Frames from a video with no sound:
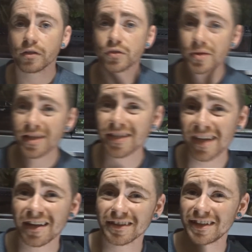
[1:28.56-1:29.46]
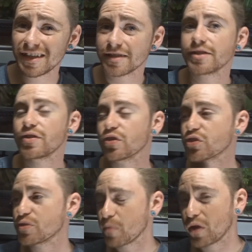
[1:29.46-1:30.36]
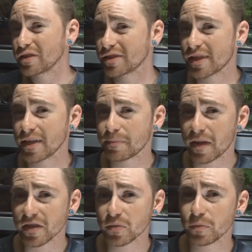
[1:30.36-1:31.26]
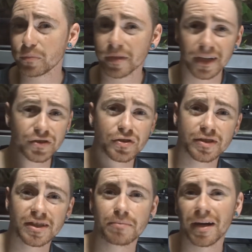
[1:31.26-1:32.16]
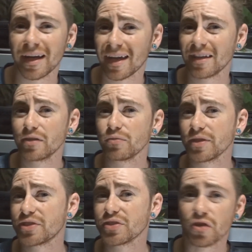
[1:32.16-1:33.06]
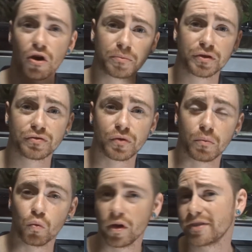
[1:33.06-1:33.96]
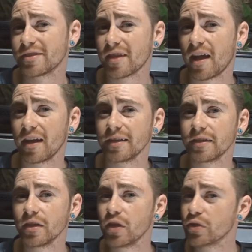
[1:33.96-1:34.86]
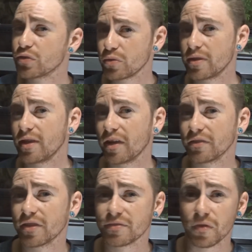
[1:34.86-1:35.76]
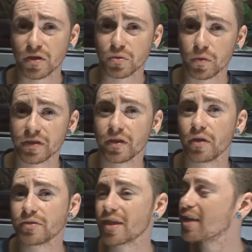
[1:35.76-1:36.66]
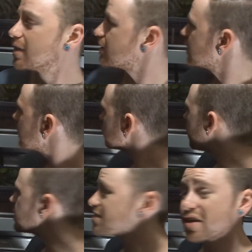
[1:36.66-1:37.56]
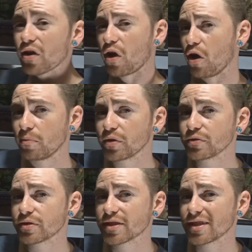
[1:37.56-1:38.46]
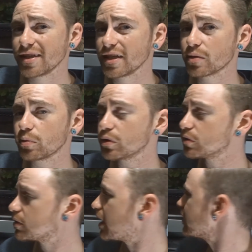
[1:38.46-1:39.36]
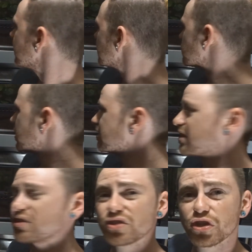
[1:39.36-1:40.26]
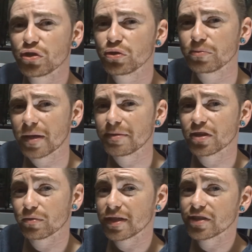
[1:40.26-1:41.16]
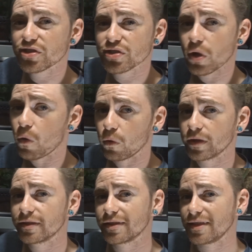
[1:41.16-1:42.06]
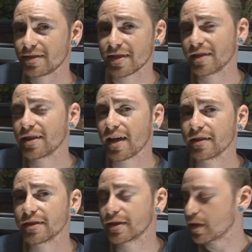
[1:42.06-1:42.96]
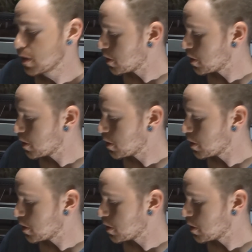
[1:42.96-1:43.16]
So a 10-gallon isn't the smallest tank possible, but as you can see, my hand reaches almost from one side to the other as far as width goes. Lengthwise, they're almost equal. I think this one has like 2, maybe 3 inches on the 10-gallon.